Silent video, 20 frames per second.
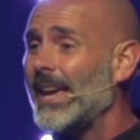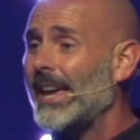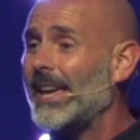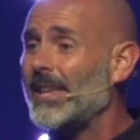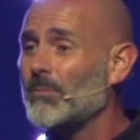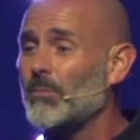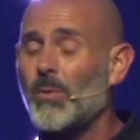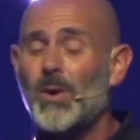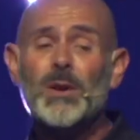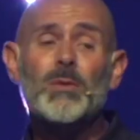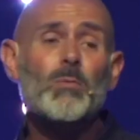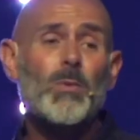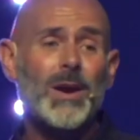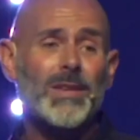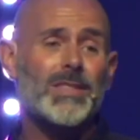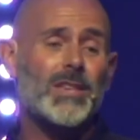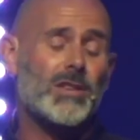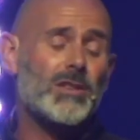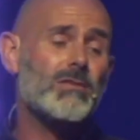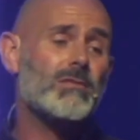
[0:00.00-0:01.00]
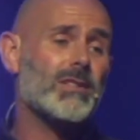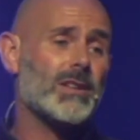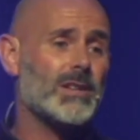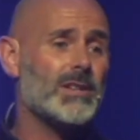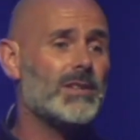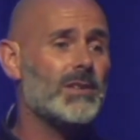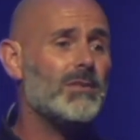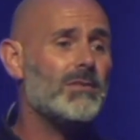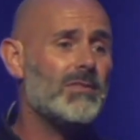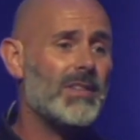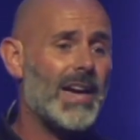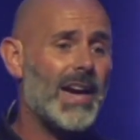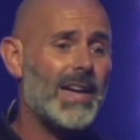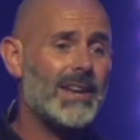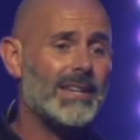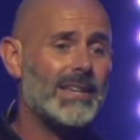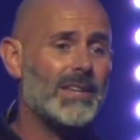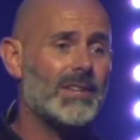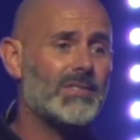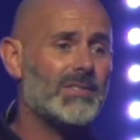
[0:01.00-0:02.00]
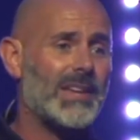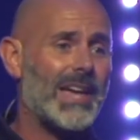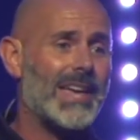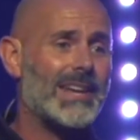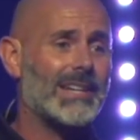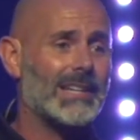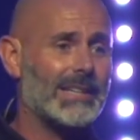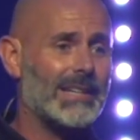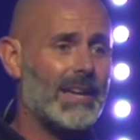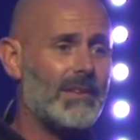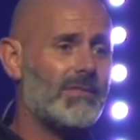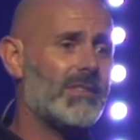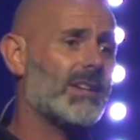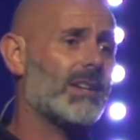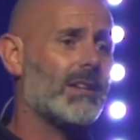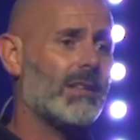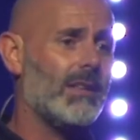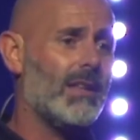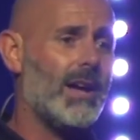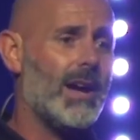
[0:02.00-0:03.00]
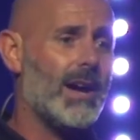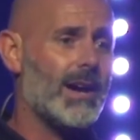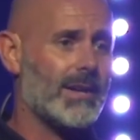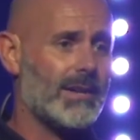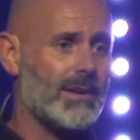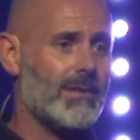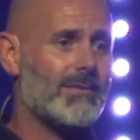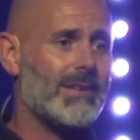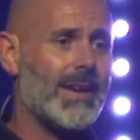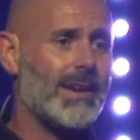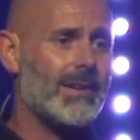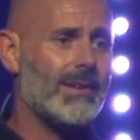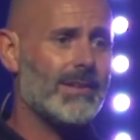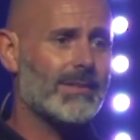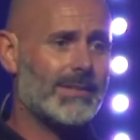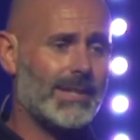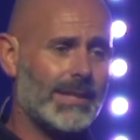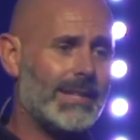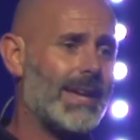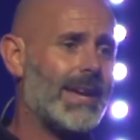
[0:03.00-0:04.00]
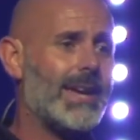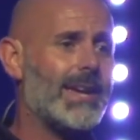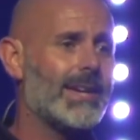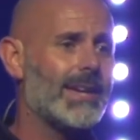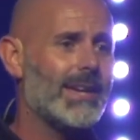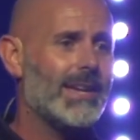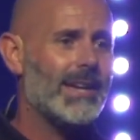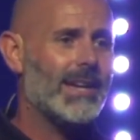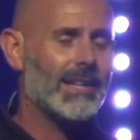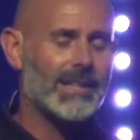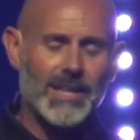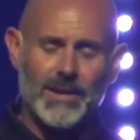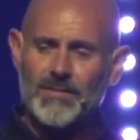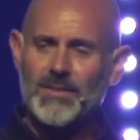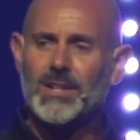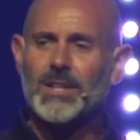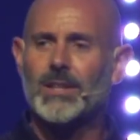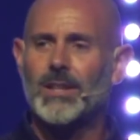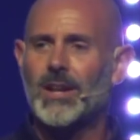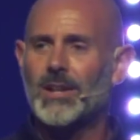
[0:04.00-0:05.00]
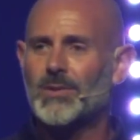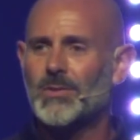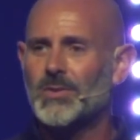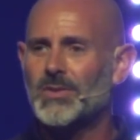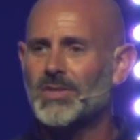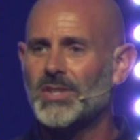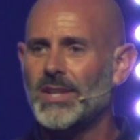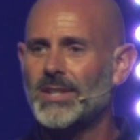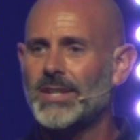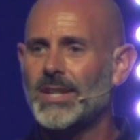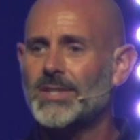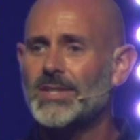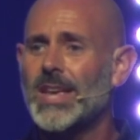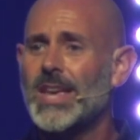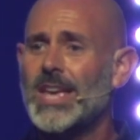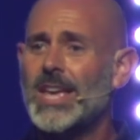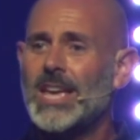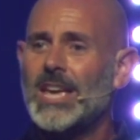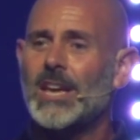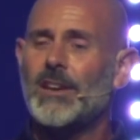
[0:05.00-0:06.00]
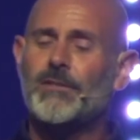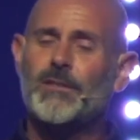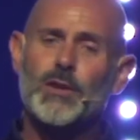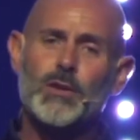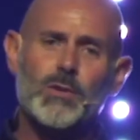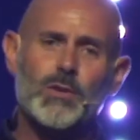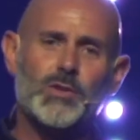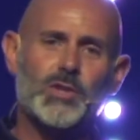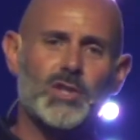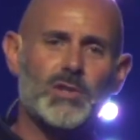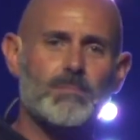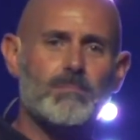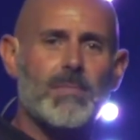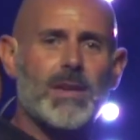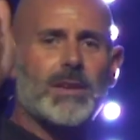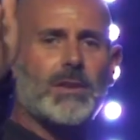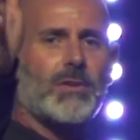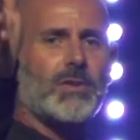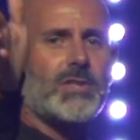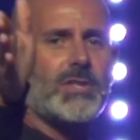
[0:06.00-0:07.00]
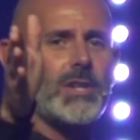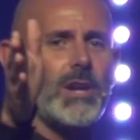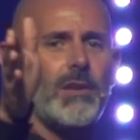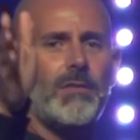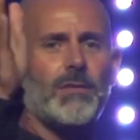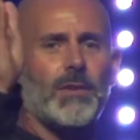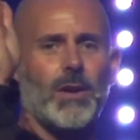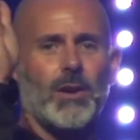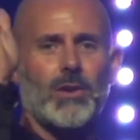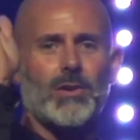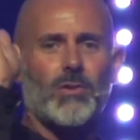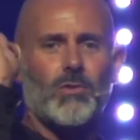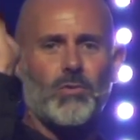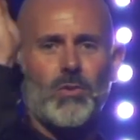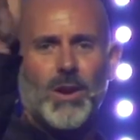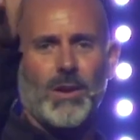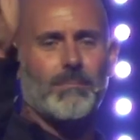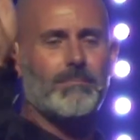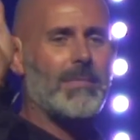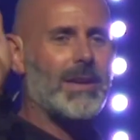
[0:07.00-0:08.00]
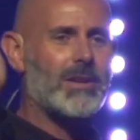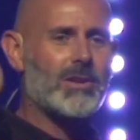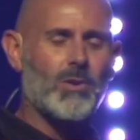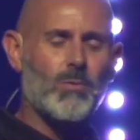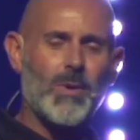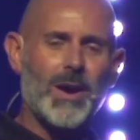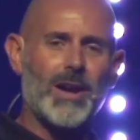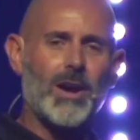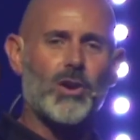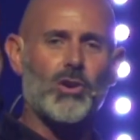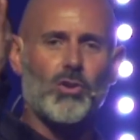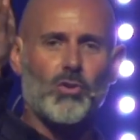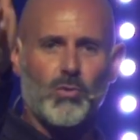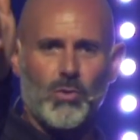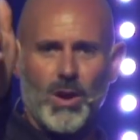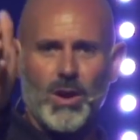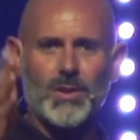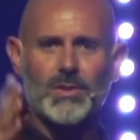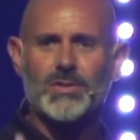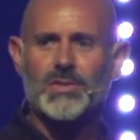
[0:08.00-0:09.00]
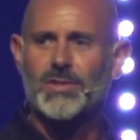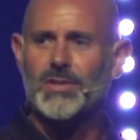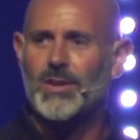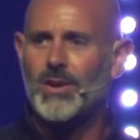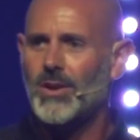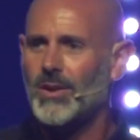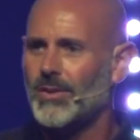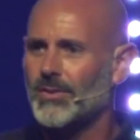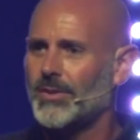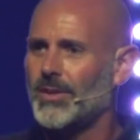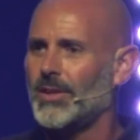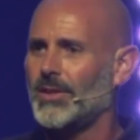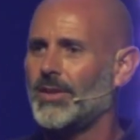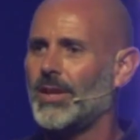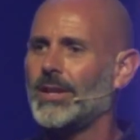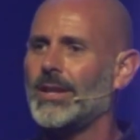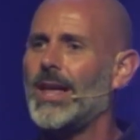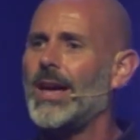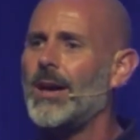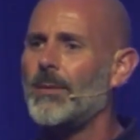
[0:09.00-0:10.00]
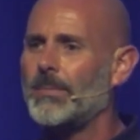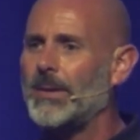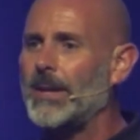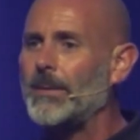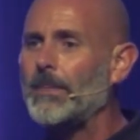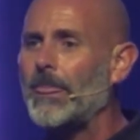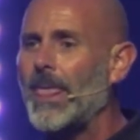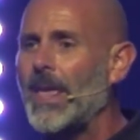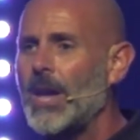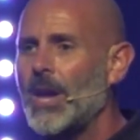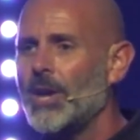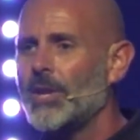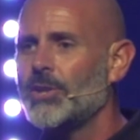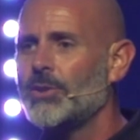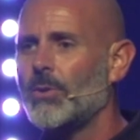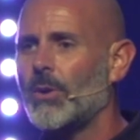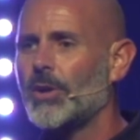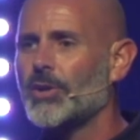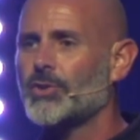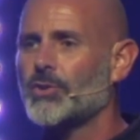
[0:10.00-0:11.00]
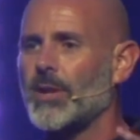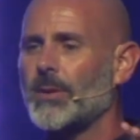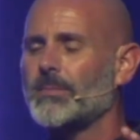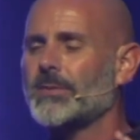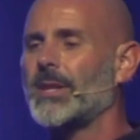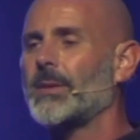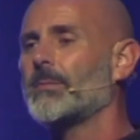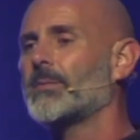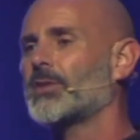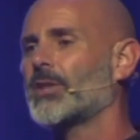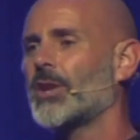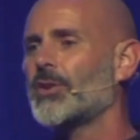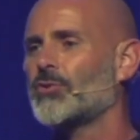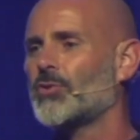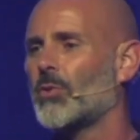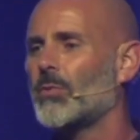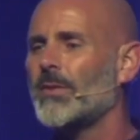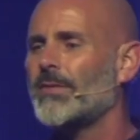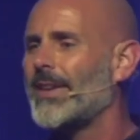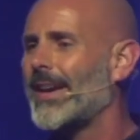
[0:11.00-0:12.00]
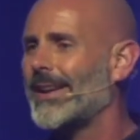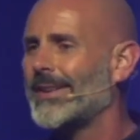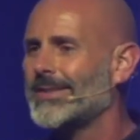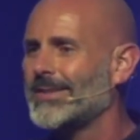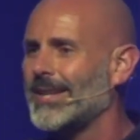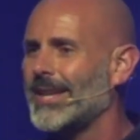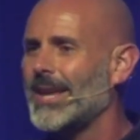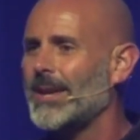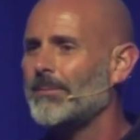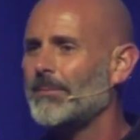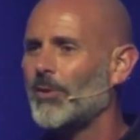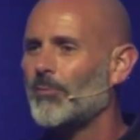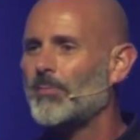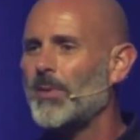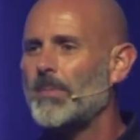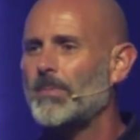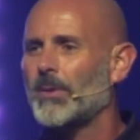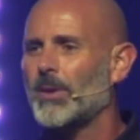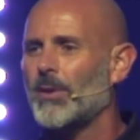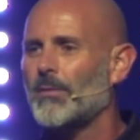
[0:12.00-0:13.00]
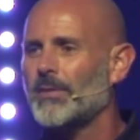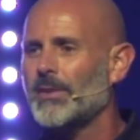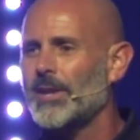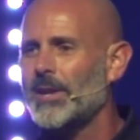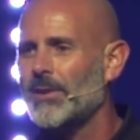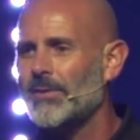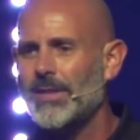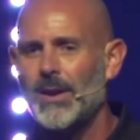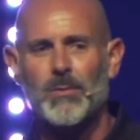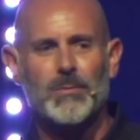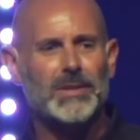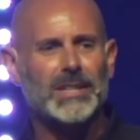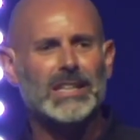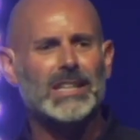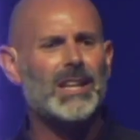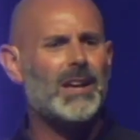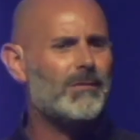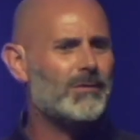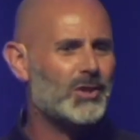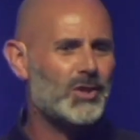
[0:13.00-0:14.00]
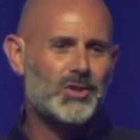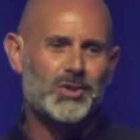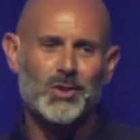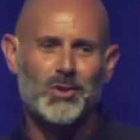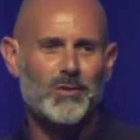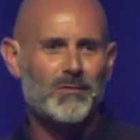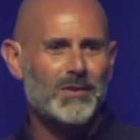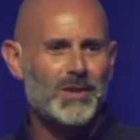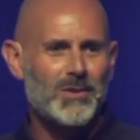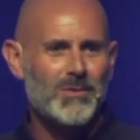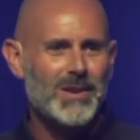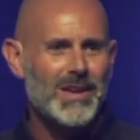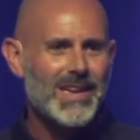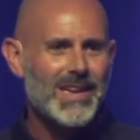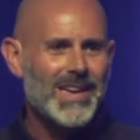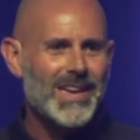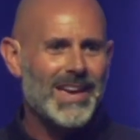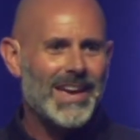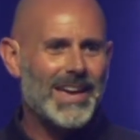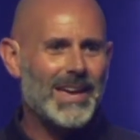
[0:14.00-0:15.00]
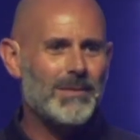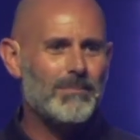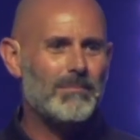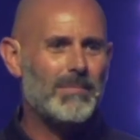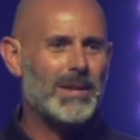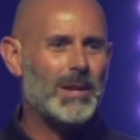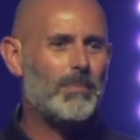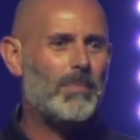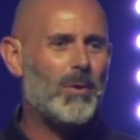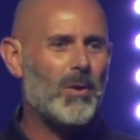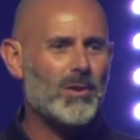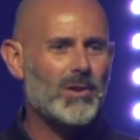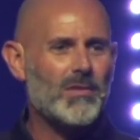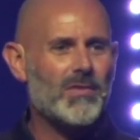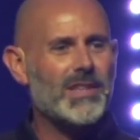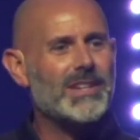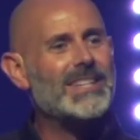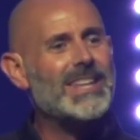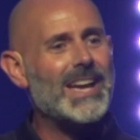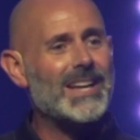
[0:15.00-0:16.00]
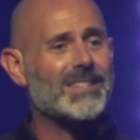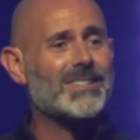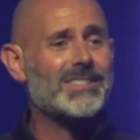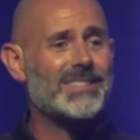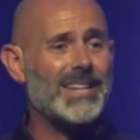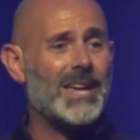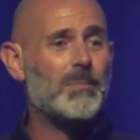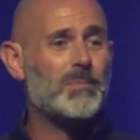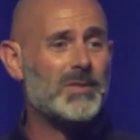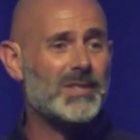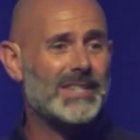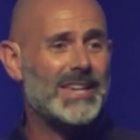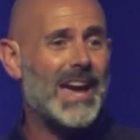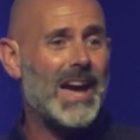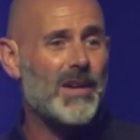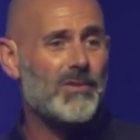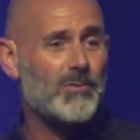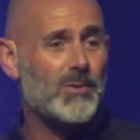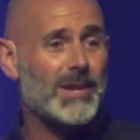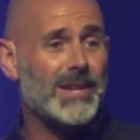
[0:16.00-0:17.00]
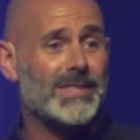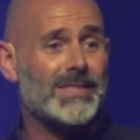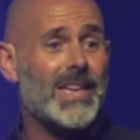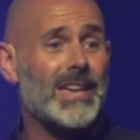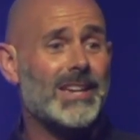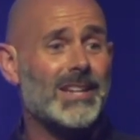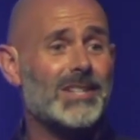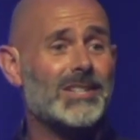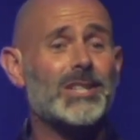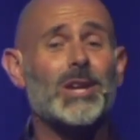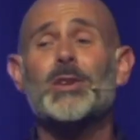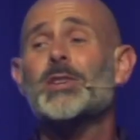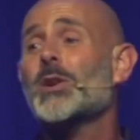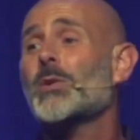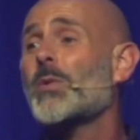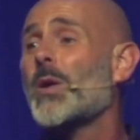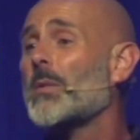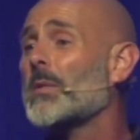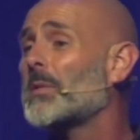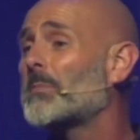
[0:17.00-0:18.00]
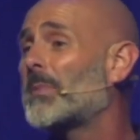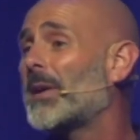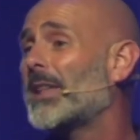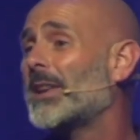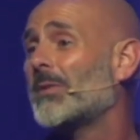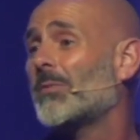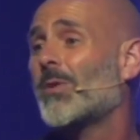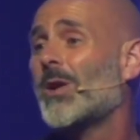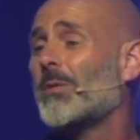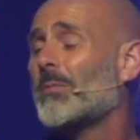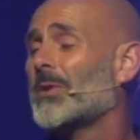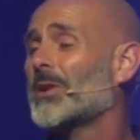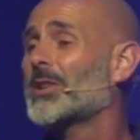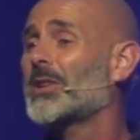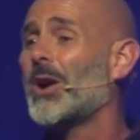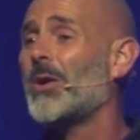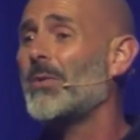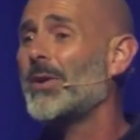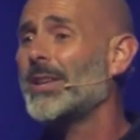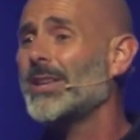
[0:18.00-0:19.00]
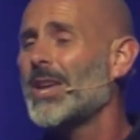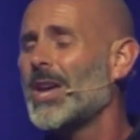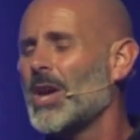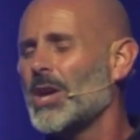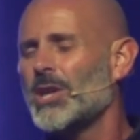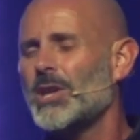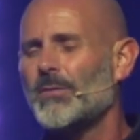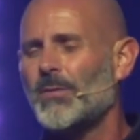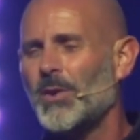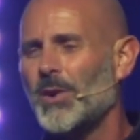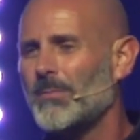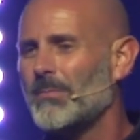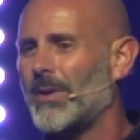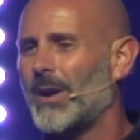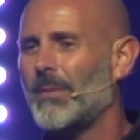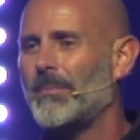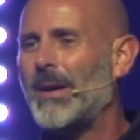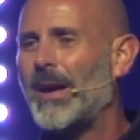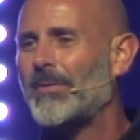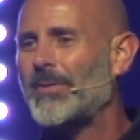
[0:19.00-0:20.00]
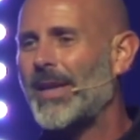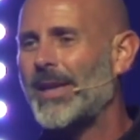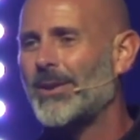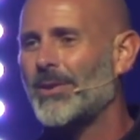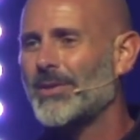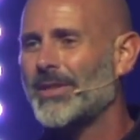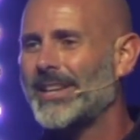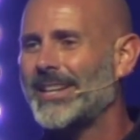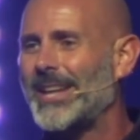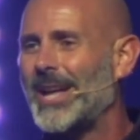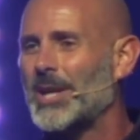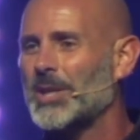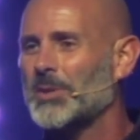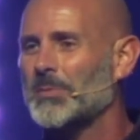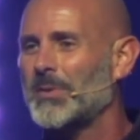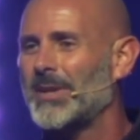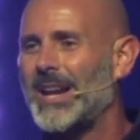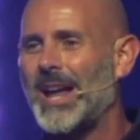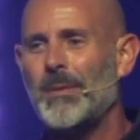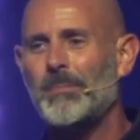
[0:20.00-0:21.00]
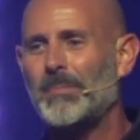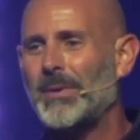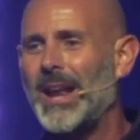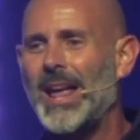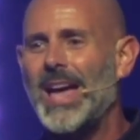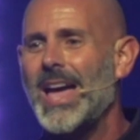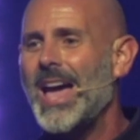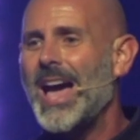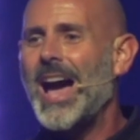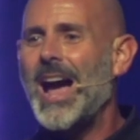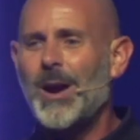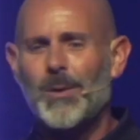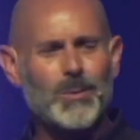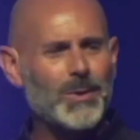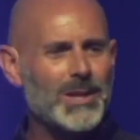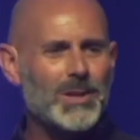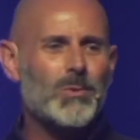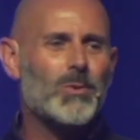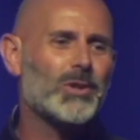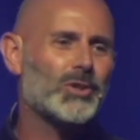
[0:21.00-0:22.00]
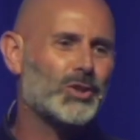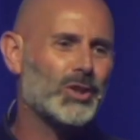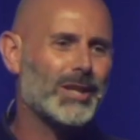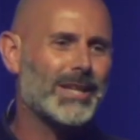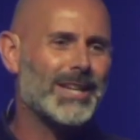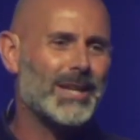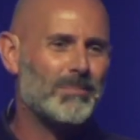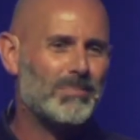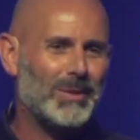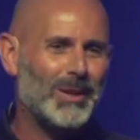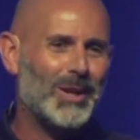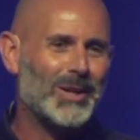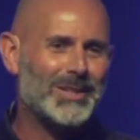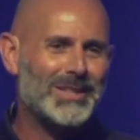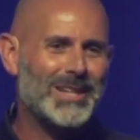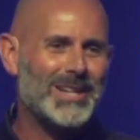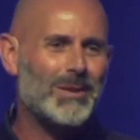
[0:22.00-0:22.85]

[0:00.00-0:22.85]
And one way that you can do that is at 11 o'clock, okay? Today, 11 o'clock on Sundays, if you can just make yourself across, make your way across the, the, the lobby to our Dream Team Central. We've got a team of people over there that would love to serve you and be a part part of the Next Steps gathering. They can tell you where we've been and where we're going. You've heard about that on the announcement, I, but I, I really want you to get plugged in.